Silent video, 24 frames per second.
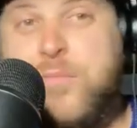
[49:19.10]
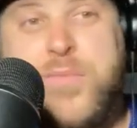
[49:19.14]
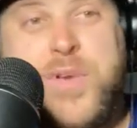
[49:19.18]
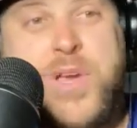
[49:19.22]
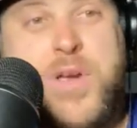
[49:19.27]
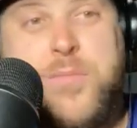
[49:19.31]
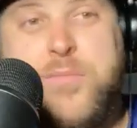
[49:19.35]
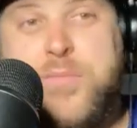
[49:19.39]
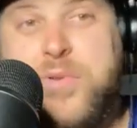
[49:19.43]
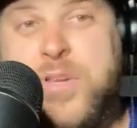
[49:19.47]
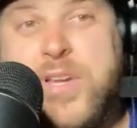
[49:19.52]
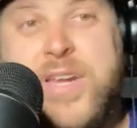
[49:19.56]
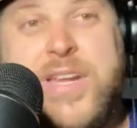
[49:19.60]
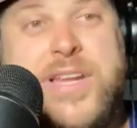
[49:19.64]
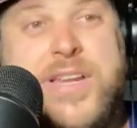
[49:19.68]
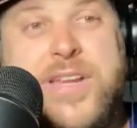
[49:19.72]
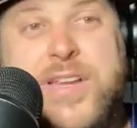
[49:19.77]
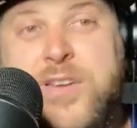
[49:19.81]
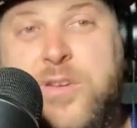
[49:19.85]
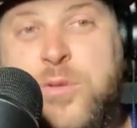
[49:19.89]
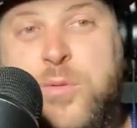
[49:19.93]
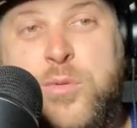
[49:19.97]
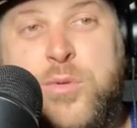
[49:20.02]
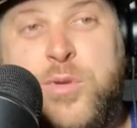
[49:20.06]

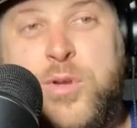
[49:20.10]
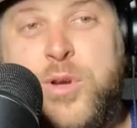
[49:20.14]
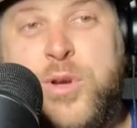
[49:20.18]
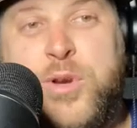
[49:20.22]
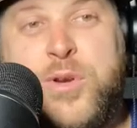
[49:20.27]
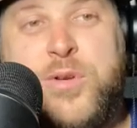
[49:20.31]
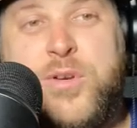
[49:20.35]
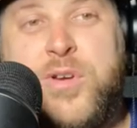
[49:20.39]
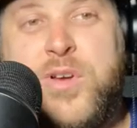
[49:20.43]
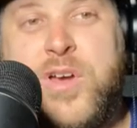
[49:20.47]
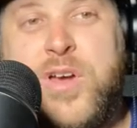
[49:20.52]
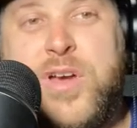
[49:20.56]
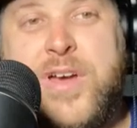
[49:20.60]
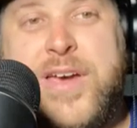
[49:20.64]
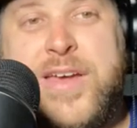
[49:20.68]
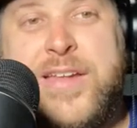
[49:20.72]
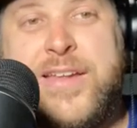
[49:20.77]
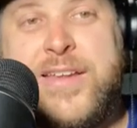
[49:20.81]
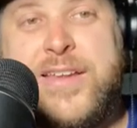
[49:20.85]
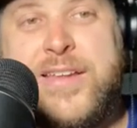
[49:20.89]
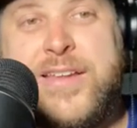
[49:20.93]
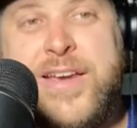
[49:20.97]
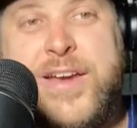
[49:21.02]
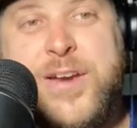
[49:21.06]
completely new look
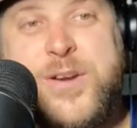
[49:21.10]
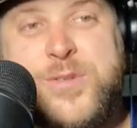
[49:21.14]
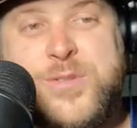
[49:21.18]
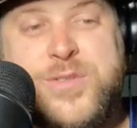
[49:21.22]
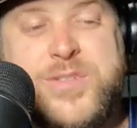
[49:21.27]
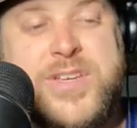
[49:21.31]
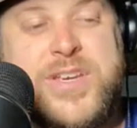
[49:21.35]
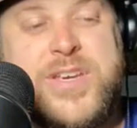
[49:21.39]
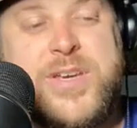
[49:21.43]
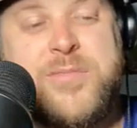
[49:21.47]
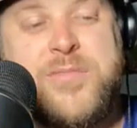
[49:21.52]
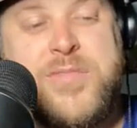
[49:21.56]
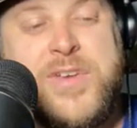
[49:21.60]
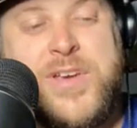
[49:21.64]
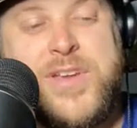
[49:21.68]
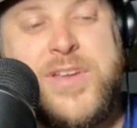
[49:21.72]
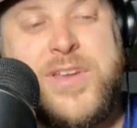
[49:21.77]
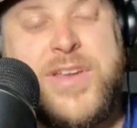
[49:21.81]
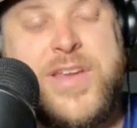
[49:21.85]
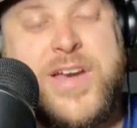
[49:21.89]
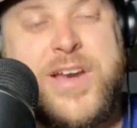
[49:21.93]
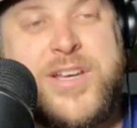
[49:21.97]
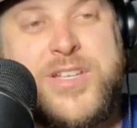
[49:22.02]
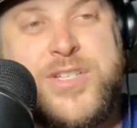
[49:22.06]
LA Lakers team
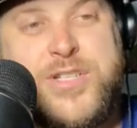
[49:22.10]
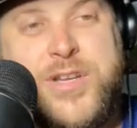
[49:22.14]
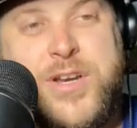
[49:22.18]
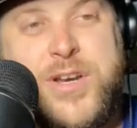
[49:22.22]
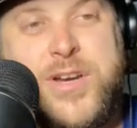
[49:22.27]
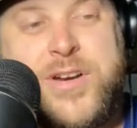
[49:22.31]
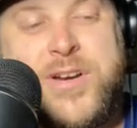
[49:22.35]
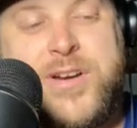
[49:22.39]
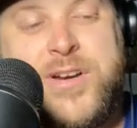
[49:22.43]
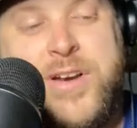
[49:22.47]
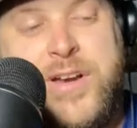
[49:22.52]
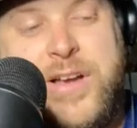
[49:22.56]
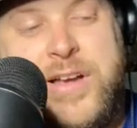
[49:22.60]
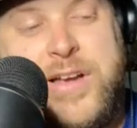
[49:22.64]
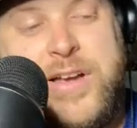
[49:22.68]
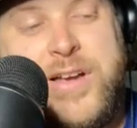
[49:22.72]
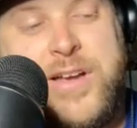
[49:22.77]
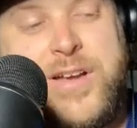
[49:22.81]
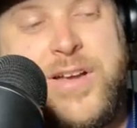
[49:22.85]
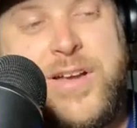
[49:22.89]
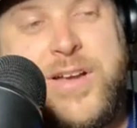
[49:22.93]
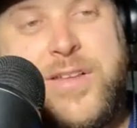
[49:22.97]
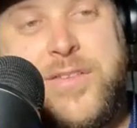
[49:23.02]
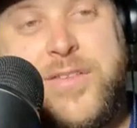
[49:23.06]
next year.
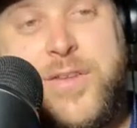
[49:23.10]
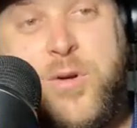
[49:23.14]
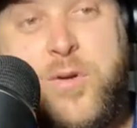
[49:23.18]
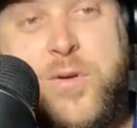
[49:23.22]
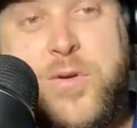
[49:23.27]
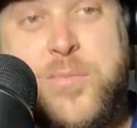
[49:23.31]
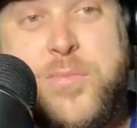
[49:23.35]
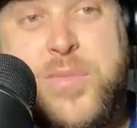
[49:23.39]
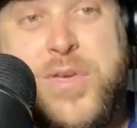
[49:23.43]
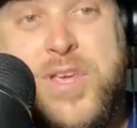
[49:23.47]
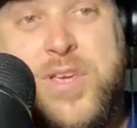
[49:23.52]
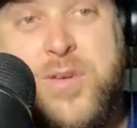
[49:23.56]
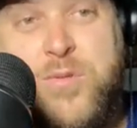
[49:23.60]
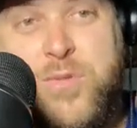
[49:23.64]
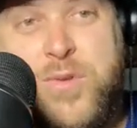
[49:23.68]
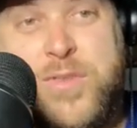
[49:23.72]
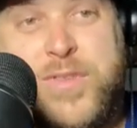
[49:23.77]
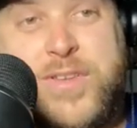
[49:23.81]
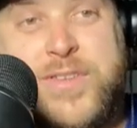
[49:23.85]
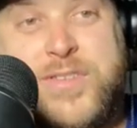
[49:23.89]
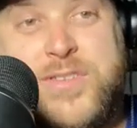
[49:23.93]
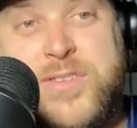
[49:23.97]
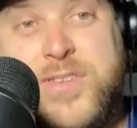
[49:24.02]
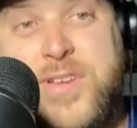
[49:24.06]
They'll compete
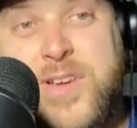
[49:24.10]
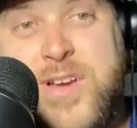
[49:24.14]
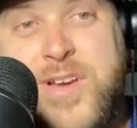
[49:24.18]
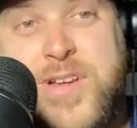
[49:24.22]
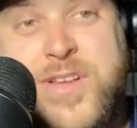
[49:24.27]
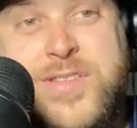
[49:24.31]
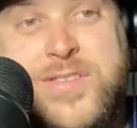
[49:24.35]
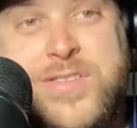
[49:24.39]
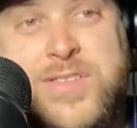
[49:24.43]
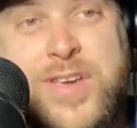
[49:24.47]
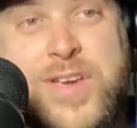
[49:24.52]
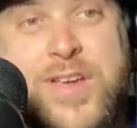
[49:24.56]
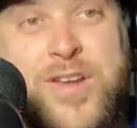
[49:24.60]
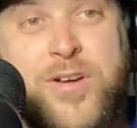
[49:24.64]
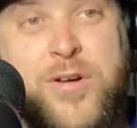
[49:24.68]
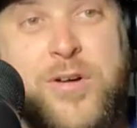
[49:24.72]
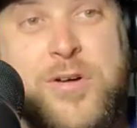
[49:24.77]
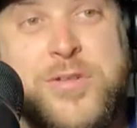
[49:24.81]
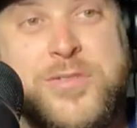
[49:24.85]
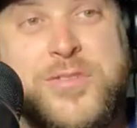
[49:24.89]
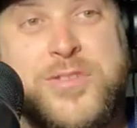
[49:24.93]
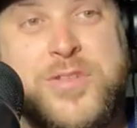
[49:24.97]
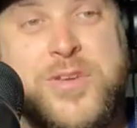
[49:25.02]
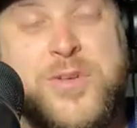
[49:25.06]
with the Suns and
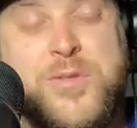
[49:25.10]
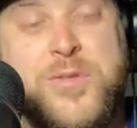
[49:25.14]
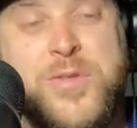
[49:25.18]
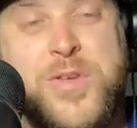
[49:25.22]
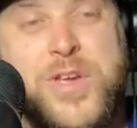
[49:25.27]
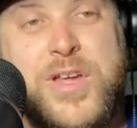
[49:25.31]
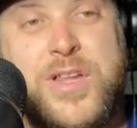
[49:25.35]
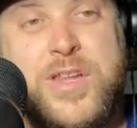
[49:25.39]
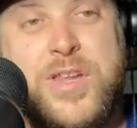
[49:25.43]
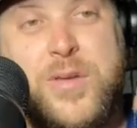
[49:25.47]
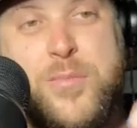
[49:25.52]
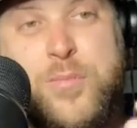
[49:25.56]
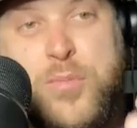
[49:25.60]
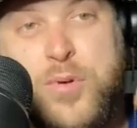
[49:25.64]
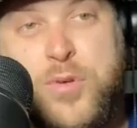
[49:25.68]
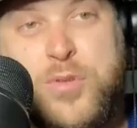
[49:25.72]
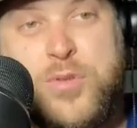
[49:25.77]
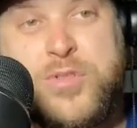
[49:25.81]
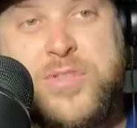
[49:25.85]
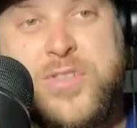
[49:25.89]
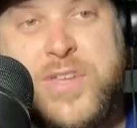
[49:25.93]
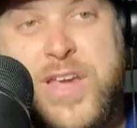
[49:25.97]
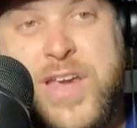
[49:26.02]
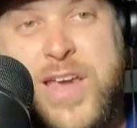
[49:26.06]
also the
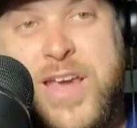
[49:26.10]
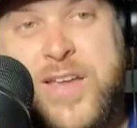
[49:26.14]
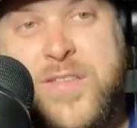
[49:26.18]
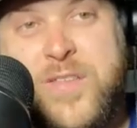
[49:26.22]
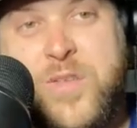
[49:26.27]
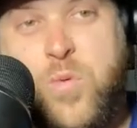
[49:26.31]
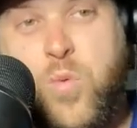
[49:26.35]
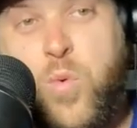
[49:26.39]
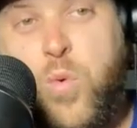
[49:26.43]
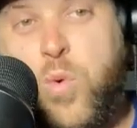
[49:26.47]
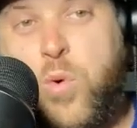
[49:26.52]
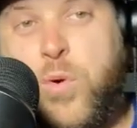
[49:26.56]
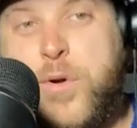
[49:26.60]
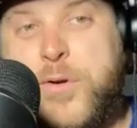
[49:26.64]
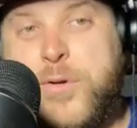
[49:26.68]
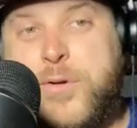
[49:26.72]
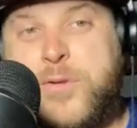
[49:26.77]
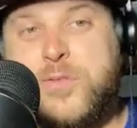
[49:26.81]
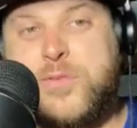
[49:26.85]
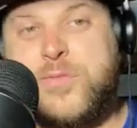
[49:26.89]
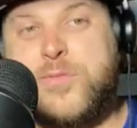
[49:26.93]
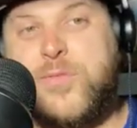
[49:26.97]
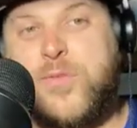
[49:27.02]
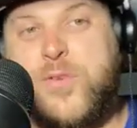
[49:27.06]
Clippers and the
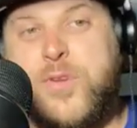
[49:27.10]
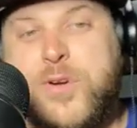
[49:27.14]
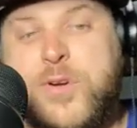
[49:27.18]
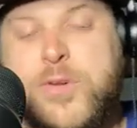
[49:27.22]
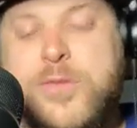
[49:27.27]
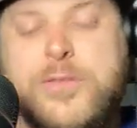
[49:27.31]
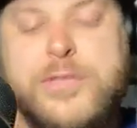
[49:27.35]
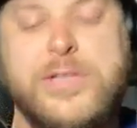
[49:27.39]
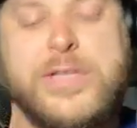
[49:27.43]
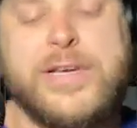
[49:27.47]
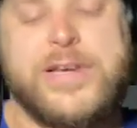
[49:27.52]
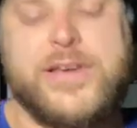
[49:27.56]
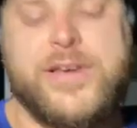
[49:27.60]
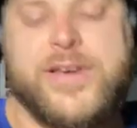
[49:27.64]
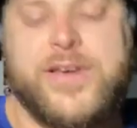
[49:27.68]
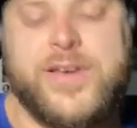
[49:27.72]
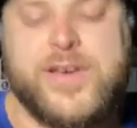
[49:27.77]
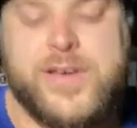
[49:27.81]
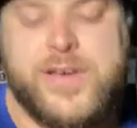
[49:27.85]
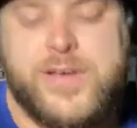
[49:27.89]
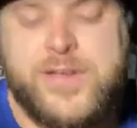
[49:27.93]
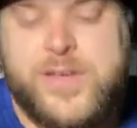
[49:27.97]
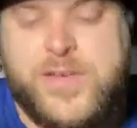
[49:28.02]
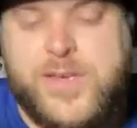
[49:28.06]
Warriors for
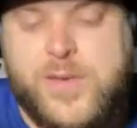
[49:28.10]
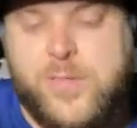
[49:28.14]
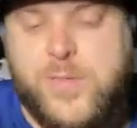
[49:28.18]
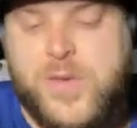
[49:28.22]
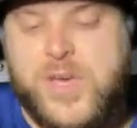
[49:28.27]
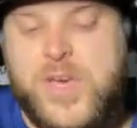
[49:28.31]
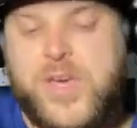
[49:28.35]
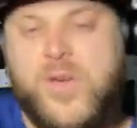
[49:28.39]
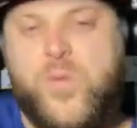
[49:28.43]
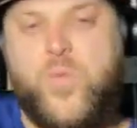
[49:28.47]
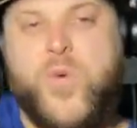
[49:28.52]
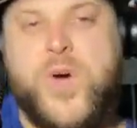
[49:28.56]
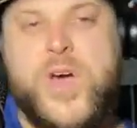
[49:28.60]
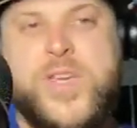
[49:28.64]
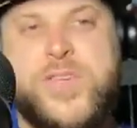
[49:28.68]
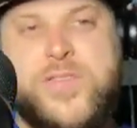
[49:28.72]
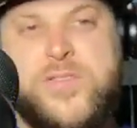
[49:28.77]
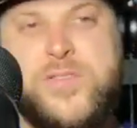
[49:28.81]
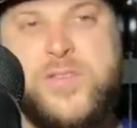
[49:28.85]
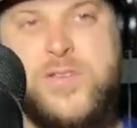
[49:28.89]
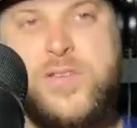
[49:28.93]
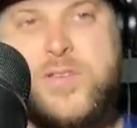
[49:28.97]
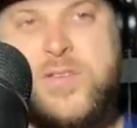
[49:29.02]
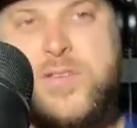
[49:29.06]
NBA
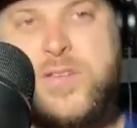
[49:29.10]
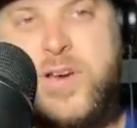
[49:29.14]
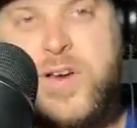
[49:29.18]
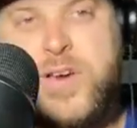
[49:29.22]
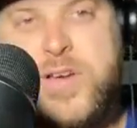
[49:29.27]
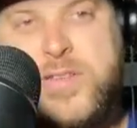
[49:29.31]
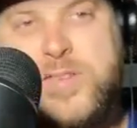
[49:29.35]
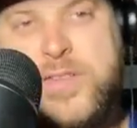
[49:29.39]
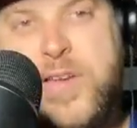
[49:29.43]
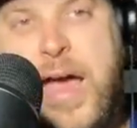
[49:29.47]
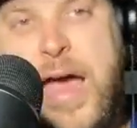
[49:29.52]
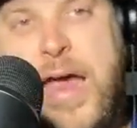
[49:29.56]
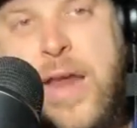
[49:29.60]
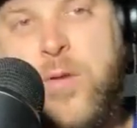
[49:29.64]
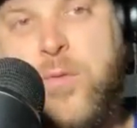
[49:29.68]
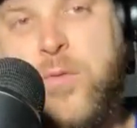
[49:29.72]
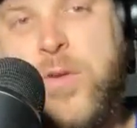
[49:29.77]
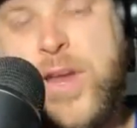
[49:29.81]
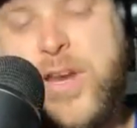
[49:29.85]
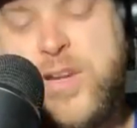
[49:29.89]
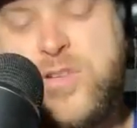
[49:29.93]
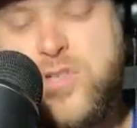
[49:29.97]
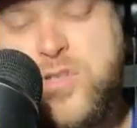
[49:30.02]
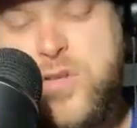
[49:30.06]
West title
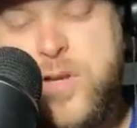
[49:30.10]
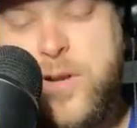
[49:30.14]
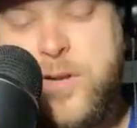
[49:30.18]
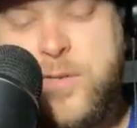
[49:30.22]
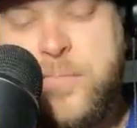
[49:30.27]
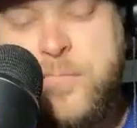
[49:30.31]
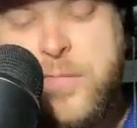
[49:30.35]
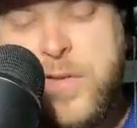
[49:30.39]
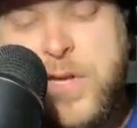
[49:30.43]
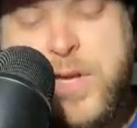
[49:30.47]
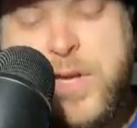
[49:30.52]
next year.